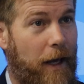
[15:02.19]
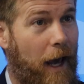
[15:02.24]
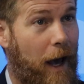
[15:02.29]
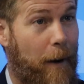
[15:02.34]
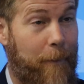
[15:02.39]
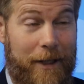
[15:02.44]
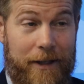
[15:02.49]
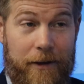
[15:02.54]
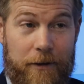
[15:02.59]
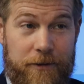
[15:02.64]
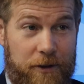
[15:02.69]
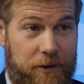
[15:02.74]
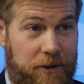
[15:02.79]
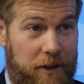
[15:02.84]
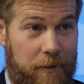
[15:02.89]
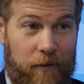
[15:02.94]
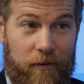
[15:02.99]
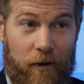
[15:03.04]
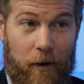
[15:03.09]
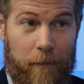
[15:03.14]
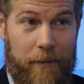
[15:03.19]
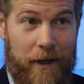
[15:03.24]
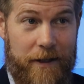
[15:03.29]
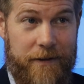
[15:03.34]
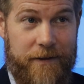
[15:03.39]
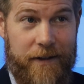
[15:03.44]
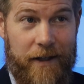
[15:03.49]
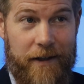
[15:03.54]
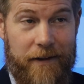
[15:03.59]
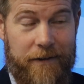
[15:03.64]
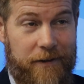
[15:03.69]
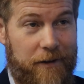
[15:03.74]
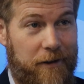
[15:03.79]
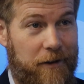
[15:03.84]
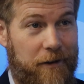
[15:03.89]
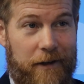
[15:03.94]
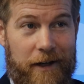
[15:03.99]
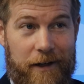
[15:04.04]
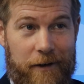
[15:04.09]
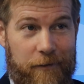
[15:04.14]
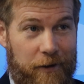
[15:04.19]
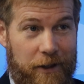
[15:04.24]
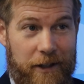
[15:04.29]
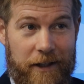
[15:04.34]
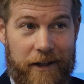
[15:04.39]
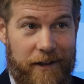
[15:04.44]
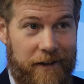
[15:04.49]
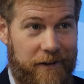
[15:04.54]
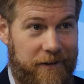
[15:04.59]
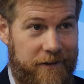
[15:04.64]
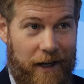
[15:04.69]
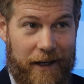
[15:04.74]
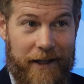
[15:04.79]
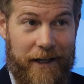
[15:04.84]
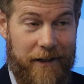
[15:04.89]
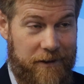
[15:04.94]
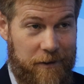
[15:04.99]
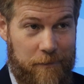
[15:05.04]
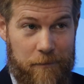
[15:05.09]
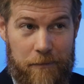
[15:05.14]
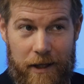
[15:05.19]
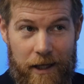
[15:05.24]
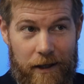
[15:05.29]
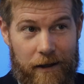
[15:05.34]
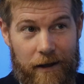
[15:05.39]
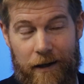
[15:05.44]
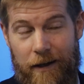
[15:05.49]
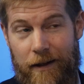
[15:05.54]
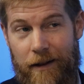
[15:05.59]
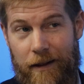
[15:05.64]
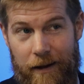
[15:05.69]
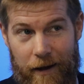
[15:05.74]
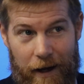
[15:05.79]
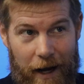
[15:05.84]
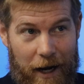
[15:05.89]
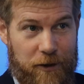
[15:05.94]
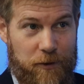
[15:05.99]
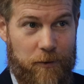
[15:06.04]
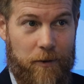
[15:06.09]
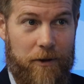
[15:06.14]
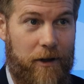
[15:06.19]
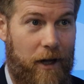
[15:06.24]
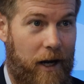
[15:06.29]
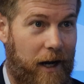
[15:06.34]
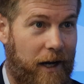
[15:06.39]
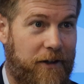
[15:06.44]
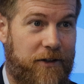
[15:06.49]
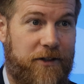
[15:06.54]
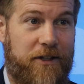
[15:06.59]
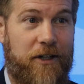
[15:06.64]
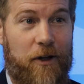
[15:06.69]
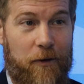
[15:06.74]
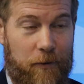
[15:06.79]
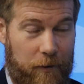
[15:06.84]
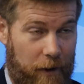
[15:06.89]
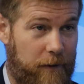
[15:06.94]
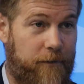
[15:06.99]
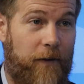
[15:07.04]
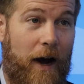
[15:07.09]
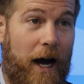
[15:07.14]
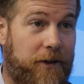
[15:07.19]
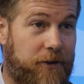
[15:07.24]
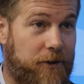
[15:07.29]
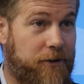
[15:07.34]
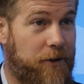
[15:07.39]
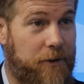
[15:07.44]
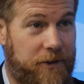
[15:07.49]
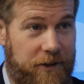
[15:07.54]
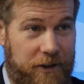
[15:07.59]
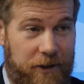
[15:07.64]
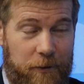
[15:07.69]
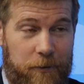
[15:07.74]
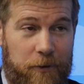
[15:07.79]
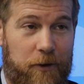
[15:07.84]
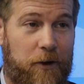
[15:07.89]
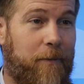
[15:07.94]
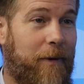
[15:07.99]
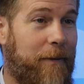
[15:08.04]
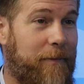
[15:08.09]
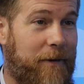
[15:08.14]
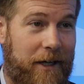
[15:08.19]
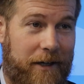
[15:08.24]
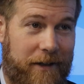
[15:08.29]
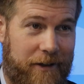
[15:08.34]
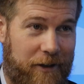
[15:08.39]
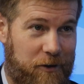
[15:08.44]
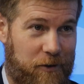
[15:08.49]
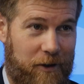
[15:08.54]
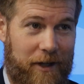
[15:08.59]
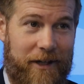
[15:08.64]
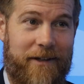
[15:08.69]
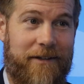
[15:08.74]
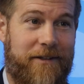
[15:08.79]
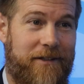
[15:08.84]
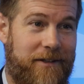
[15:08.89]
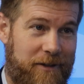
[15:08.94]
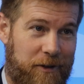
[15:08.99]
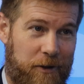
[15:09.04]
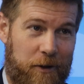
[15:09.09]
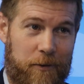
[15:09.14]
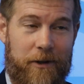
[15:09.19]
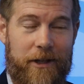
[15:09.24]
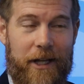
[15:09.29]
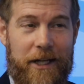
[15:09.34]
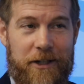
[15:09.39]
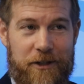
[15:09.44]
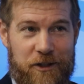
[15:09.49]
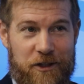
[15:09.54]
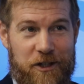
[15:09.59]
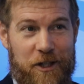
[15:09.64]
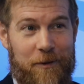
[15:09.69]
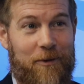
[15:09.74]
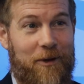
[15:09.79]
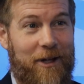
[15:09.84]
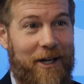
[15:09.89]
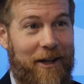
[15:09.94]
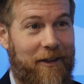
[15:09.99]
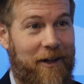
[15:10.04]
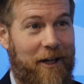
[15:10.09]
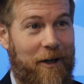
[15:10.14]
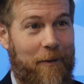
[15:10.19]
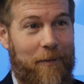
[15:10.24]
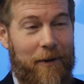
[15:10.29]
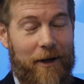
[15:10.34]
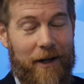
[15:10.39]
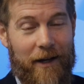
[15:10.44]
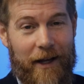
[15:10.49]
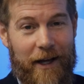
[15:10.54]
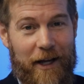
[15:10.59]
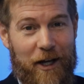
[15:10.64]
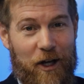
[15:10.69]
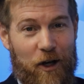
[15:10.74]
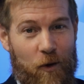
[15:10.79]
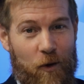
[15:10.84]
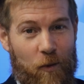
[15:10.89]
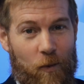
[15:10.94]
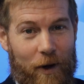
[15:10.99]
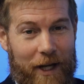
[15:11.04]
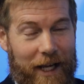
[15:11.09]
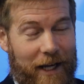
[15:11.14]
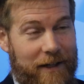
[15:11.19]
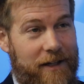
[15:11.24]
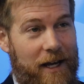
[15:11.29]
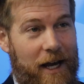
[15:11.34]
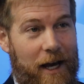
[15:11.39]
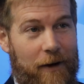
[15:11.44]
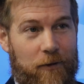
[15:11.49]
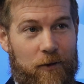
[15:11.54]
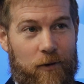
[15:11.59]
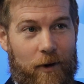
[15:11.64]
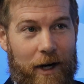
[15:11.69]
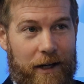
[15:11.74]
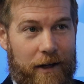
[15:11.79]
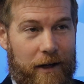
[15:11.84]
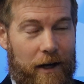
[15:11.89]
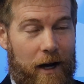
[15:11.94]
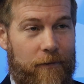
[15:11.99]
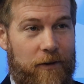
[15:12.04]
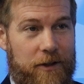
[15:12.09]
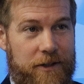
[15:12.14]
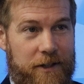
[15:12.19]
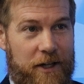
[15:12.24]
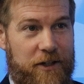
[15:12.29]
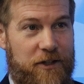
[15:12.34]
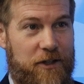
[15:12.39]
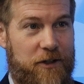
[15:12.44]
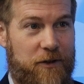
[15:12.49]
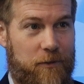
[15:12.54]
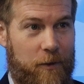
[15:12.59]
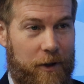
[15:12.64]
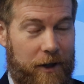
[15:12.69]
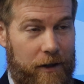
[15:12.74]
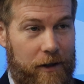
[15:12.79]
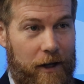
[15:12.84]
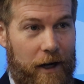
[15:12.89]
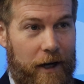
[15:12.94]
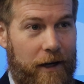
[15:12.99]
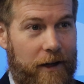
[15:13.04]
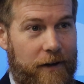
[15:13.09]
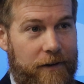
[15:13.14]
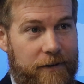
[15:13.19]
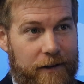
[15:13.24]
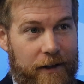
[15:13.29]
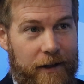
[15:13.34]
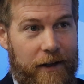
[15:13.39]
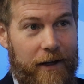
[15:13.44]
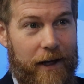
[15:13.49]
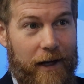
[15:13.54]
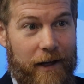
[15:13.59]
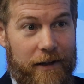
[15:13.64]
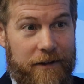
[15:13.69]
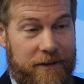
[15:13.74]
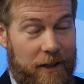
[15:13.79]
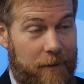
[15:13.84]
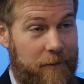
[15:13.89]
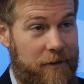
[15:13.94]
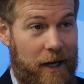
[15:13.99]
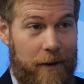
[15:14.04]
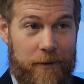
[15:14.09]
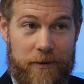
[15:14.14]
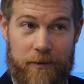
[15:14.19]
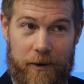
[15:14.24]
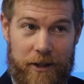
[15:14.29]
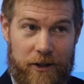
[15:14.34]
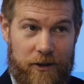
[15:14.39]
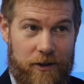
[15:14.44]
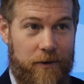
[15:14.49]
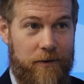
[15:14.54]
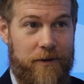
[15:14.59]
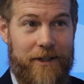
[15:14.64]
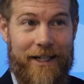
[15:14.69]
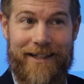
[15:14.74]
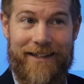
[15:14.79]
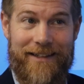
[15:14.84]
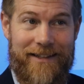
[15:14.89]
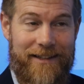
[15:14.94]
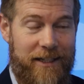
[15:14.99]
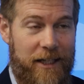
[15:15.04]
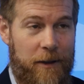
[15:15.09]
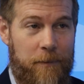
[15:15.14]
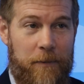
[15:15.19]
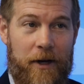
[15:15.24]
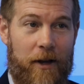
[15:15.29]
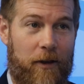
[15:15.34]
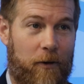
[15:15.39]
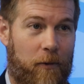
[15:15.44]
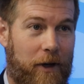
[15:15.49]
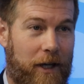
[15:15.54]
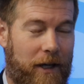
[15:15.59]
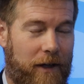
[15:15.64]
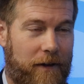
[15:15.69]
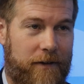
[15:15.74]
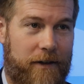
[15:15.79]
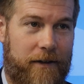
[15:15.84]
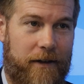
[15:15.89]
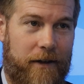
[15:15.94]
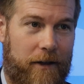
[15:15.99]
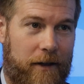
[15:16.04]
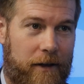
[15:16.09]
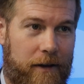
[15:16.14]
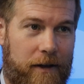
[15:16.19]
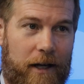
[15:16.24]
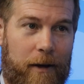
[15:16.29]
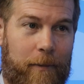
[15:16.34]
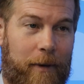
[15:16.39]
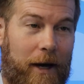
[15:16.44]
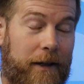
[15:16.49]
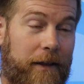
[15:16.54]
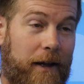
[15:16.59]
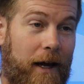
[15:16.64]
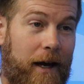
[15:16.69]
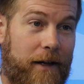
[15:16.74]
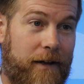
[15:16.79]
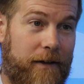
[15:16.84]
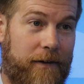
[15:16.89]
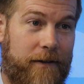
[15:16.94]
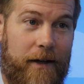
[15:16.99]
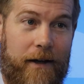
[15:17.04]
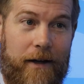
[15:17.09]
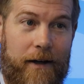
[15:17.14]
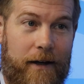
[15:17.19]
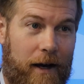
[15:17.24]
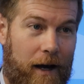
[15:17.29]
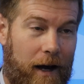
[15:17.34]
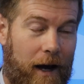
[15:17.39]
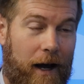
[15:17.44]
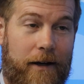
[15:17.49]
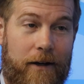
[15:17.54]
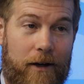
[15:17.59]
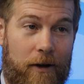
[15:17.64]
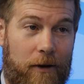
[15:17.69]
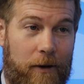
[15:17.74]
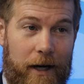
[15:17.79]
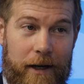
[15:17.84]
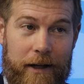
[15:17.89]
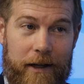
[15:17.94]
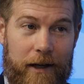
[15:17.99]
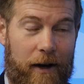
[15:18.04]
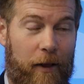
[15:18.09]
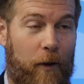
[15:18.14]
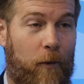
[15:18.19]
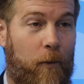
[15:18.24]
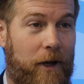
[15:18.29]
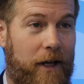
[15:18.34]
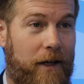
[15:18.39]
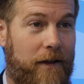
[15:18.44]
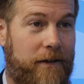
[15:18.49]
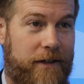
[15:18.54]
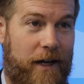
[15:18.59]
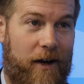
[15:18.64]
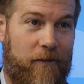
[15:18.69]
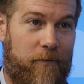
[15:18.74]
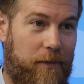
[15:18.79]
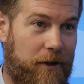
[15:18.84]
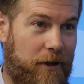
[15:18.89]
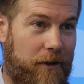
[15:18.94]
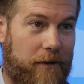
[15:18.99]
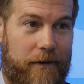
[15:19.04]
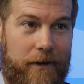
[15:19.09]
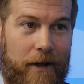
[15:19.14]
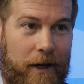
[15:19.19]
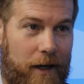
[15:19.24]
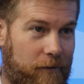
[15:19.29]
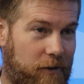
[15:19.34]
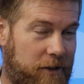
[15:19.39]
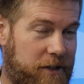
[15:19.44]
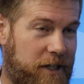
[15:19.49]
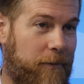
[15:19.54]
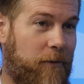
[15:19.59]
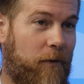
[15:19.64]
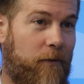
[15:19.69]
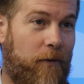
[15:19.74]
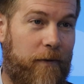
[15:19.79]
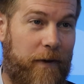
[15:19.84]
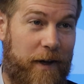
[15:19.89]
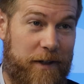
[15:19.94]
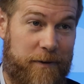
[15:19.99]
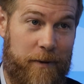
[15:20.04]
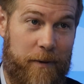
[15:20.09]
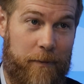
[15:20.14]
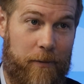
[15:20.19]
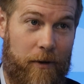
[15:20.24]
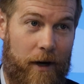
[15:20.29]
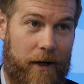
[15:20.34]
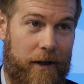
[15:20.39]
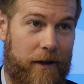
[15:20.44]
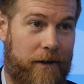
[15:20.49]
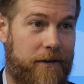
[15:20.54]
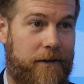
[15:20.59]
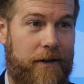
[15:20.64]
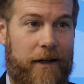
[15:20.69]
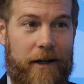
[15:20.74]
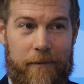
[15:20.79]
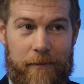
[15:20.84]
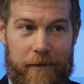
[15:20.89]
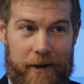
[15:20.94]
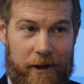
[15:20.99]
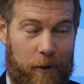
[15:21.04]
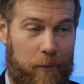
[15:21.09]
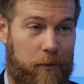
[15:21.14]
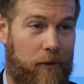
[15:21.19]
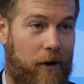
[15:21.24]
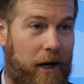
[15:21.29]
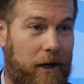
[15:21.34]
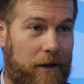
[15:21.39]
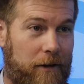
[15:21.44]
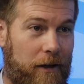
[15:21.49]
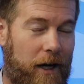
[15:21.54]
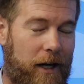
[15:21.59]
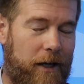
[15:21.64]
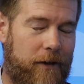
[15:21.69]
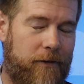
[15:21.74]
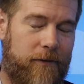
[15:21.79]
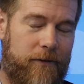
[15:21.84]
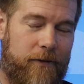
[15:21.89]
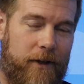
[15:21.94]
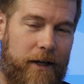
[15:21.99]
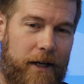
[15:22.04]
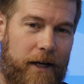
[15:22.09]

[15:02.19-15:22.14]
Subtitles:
Yeah, I mean, those are some of our best days here at Avidian is I get to meet the actual clients. Advisor's always in the room. I'm not going to try to steal a relationship or anything, but we get to have great conversations with clients, and sometimes we do dig deep into the weeds. And the good thing about that is I know how to get in the weeds. I've built every type of investment product in a prior life.